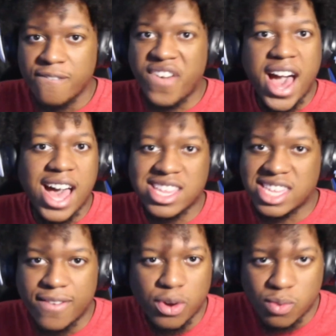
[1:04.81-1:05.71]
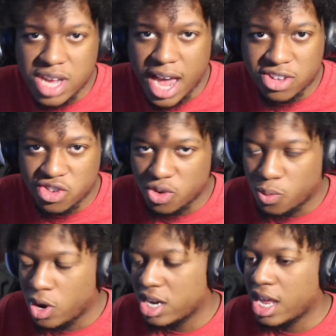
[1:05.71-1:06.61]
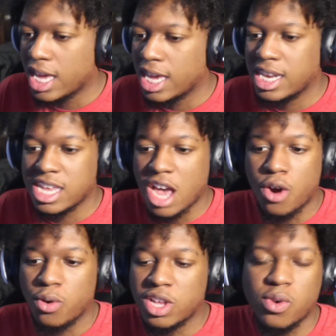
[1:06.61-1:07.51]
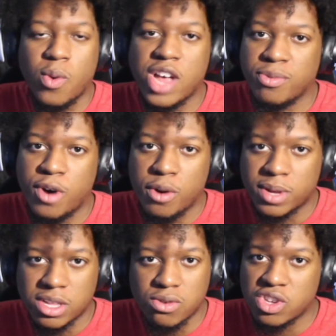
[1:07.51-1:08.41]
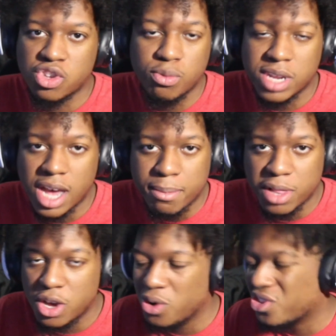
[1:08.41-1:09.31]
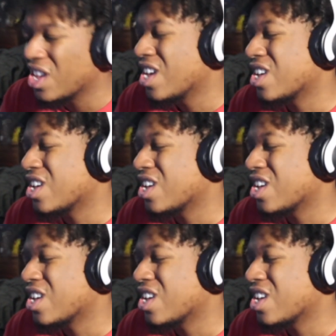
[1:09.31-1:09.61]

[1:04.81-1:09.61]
5-7 reactions in one day and then y'all don't get to watch them all because there's just too many uploads.